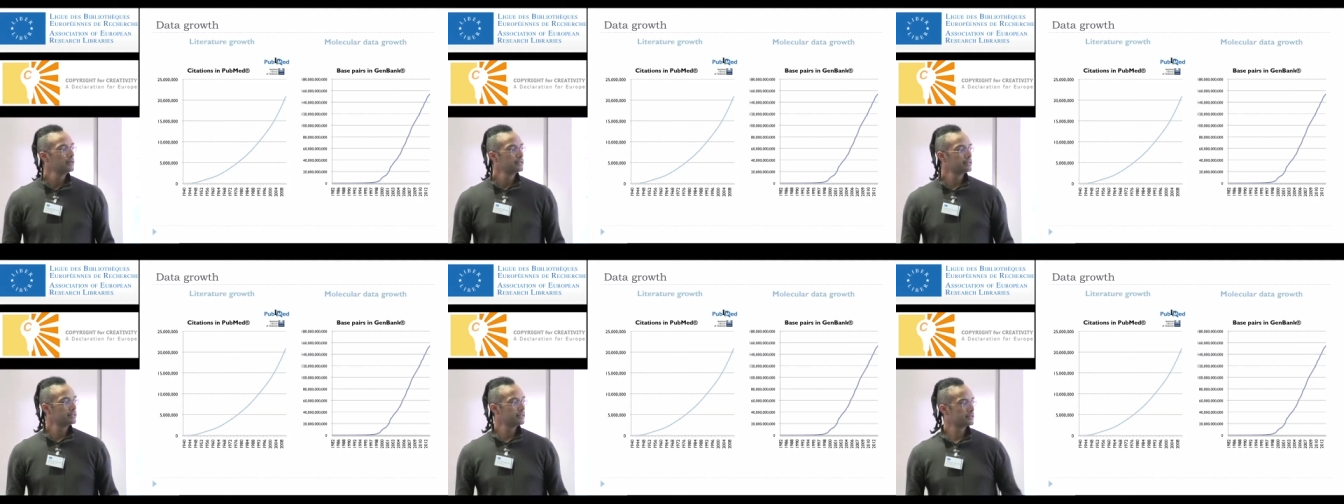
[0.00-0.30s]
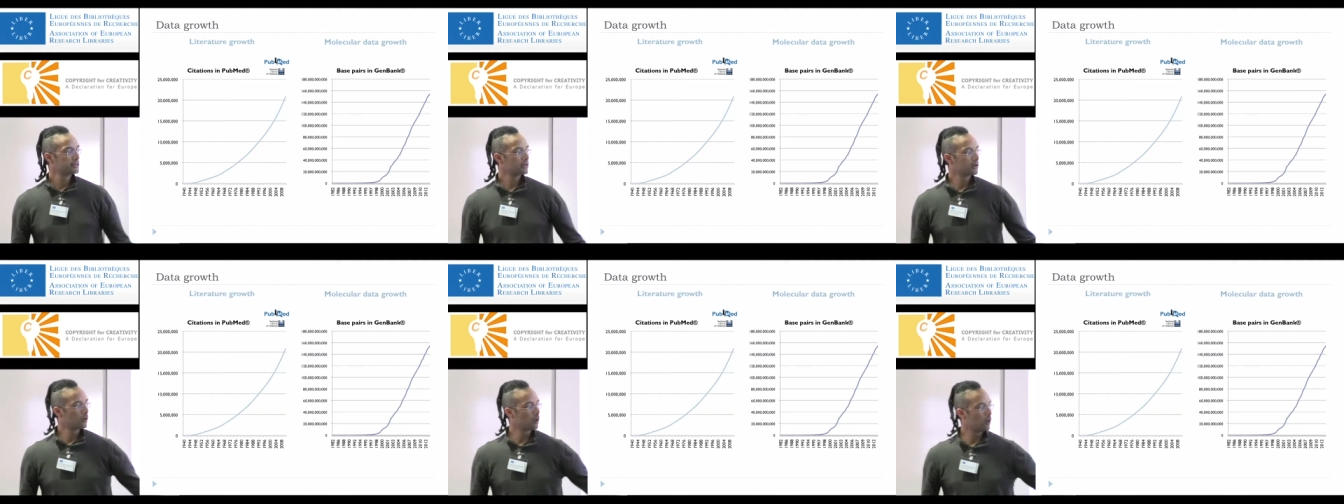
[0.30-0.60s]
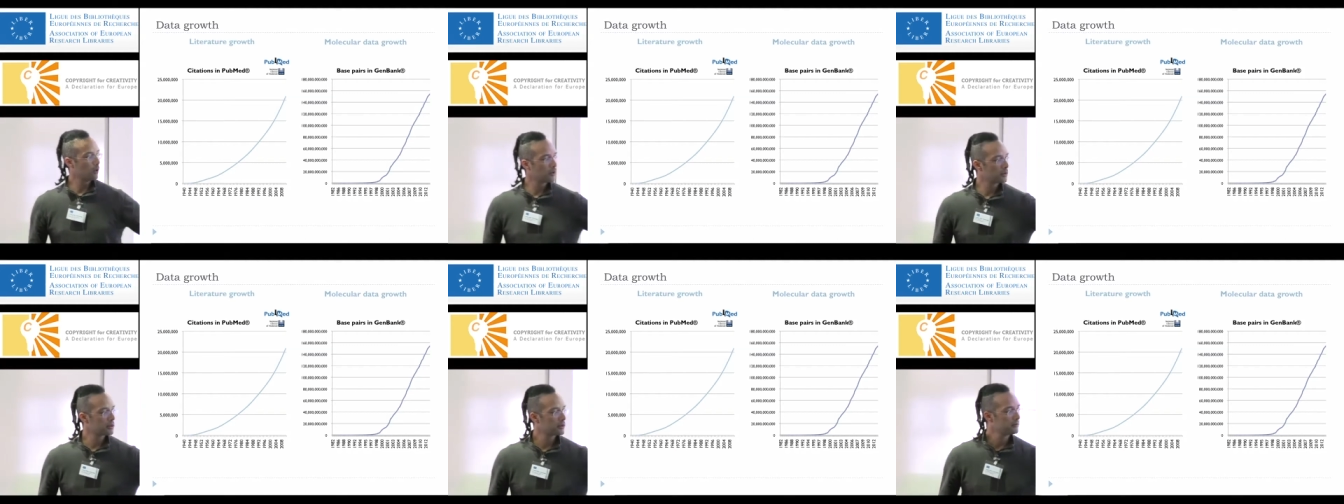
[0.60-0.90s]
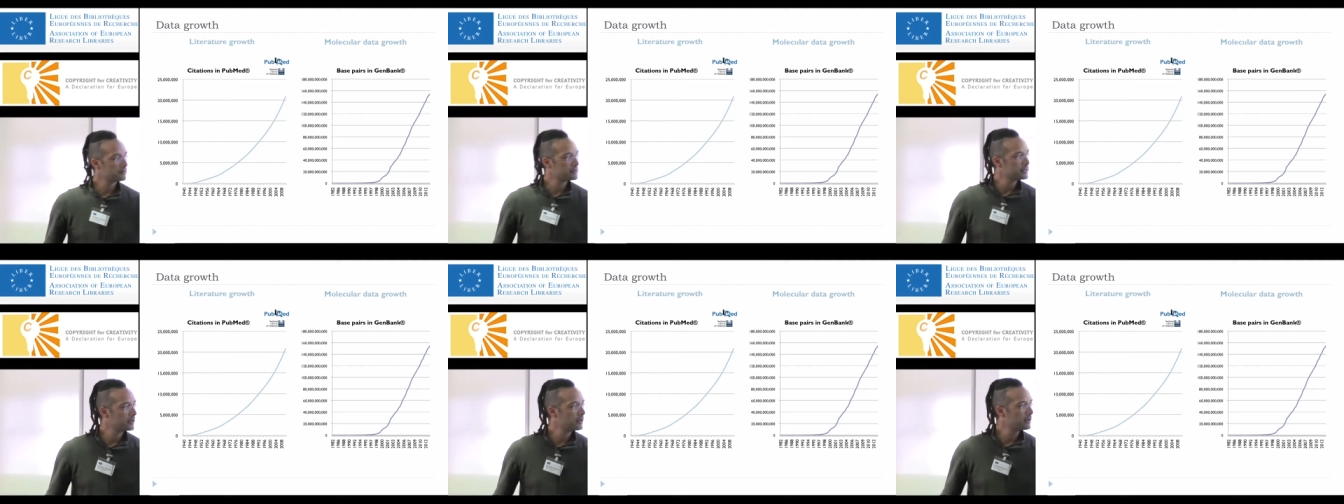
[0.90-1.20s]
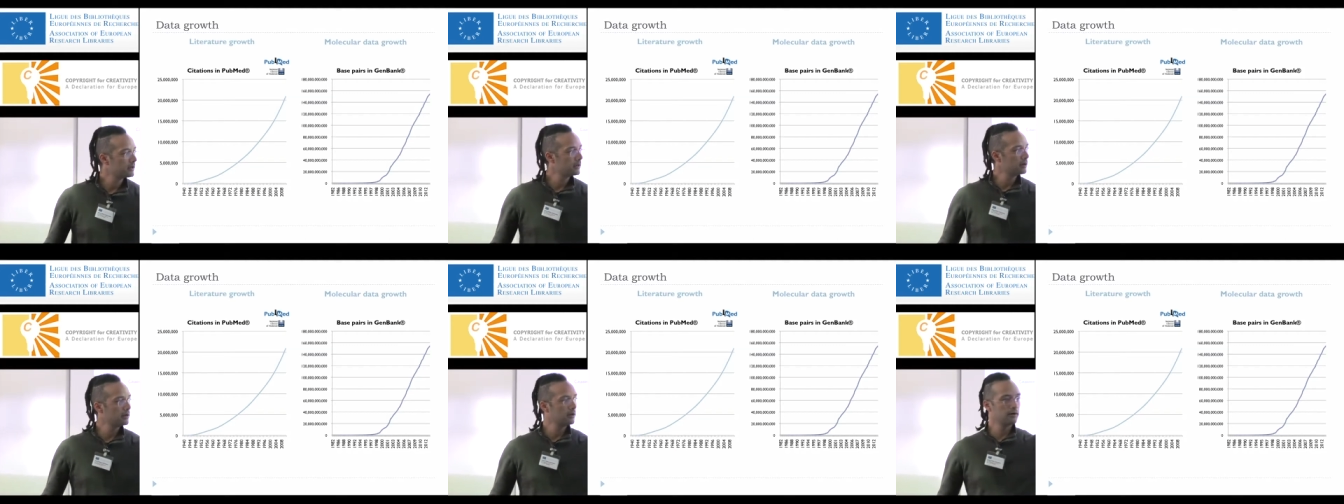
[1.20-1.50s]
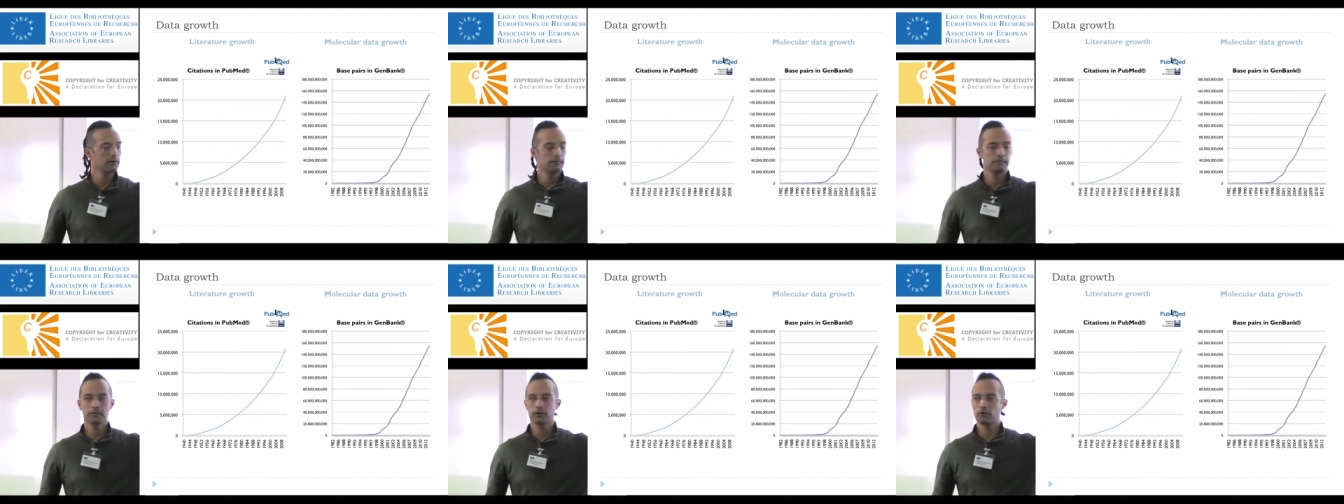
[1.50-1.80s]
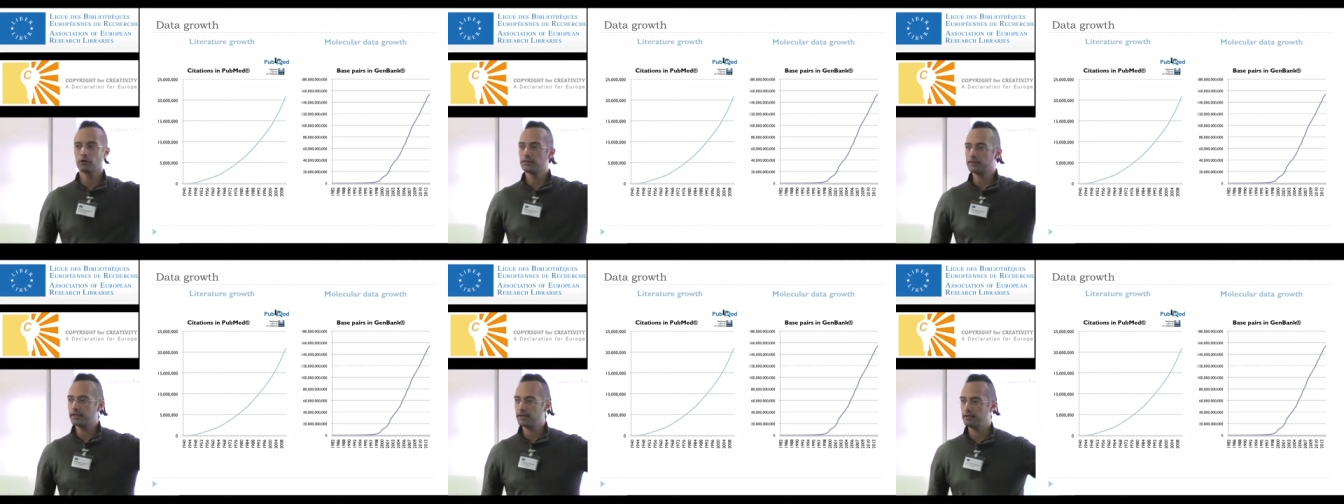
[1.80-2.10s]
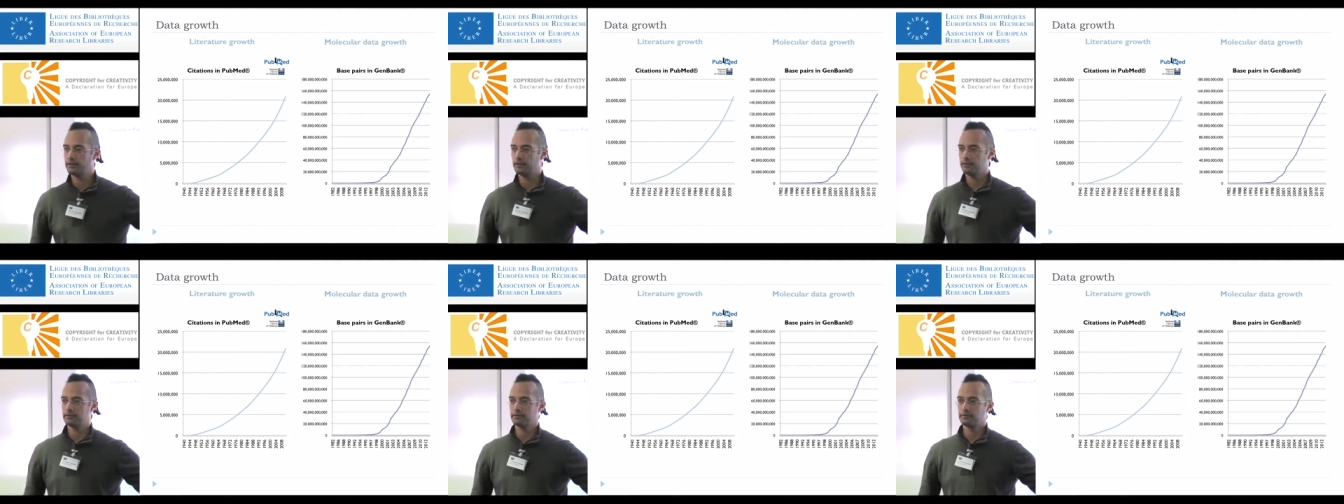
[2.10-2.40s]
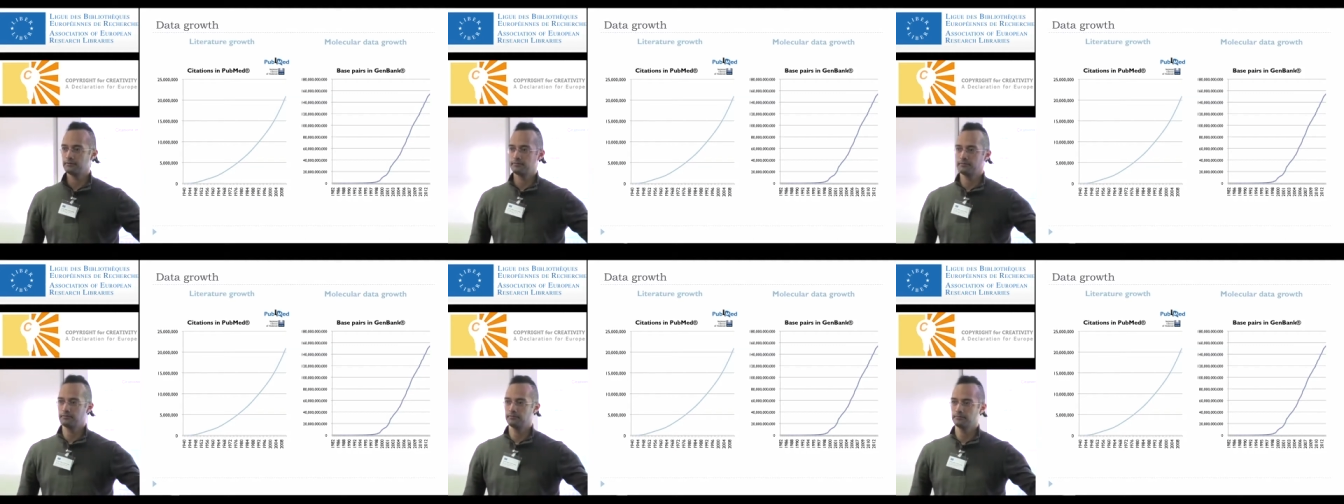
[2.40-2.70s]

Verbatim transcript: This is the growth of the content